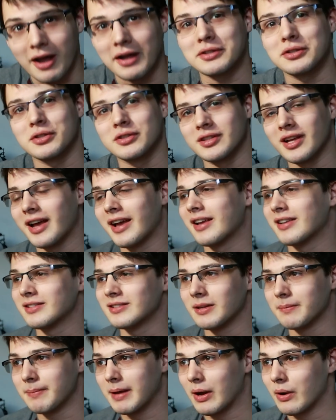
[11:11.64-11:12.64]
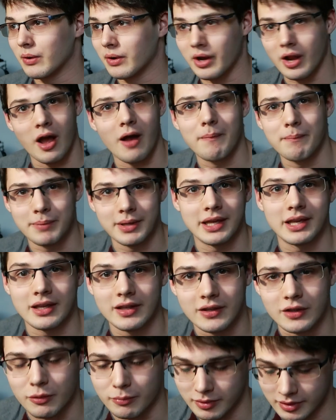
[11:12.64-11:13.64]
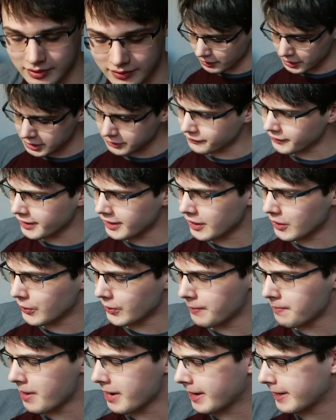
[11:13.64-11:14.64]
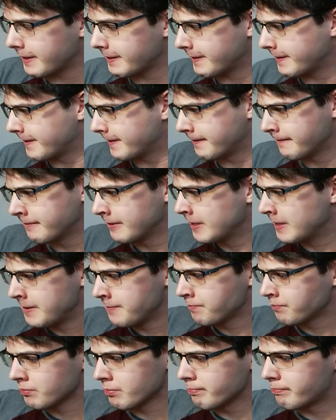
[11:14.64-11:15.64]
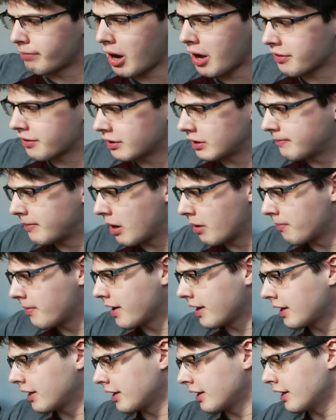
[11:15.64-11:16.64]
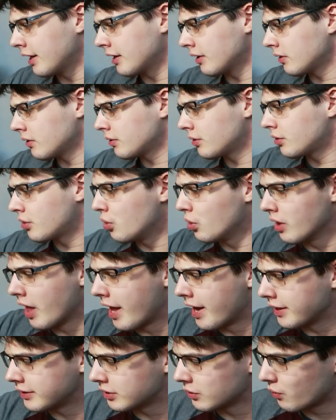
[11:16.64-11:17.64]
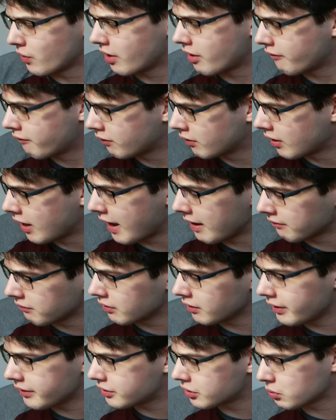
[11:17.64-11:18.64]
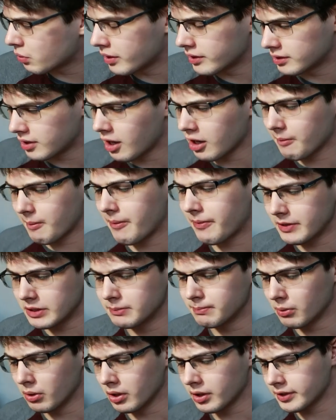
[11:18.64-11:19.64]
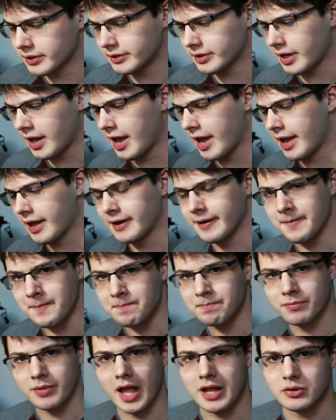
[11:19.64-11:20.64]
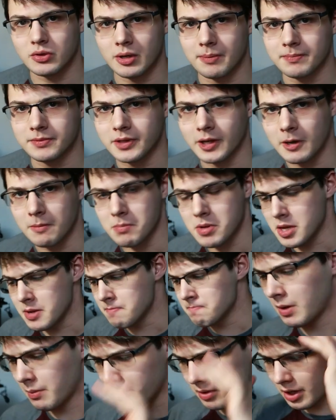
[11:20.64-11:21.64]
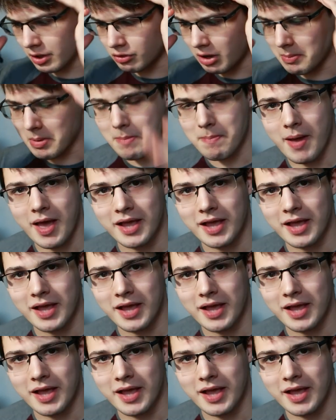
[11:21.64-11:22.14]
ostracized about not being a human. For this video, I'm not gonna bother about making it cool edits and whatever. I really just wanna talk about these books and that's what I'm just gonna be. I'm gonna try my